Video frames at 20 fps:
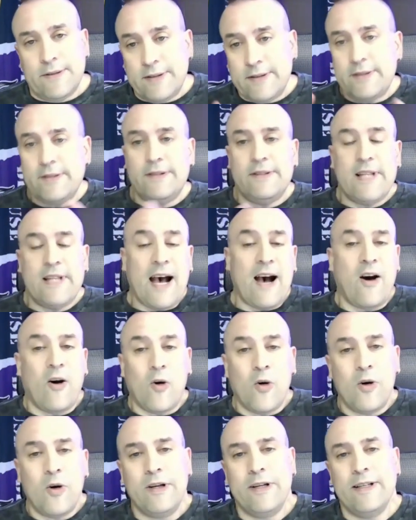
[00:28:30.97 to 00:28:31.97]

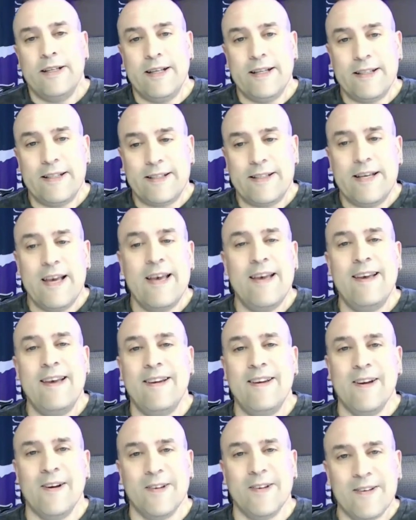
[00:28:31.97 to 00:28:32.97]
Now,
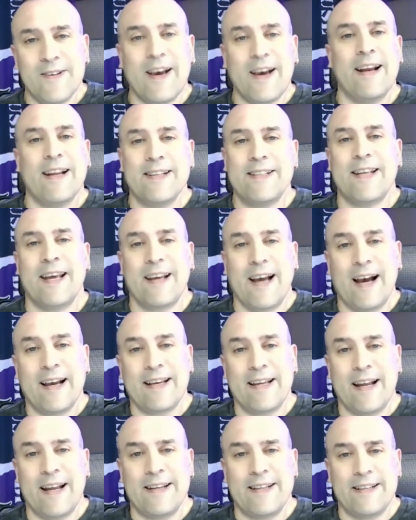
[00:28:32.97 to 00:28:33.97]
you kind of, I
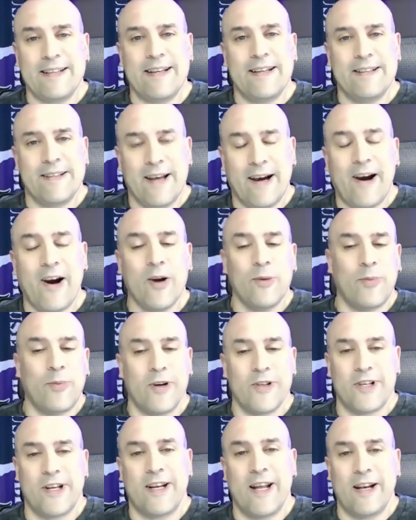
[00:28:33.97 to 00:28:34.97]
get the hard part
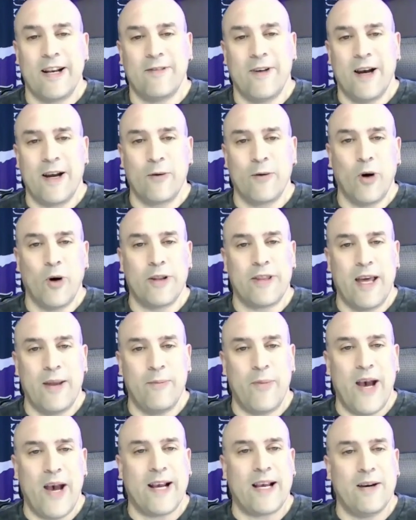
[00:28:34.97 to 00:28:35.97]
is identifying what
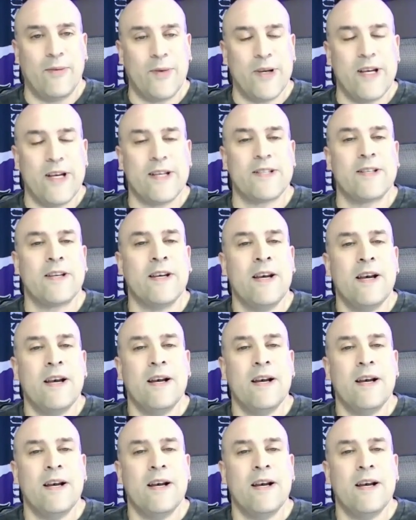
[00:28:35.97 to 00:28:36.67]
that backup is.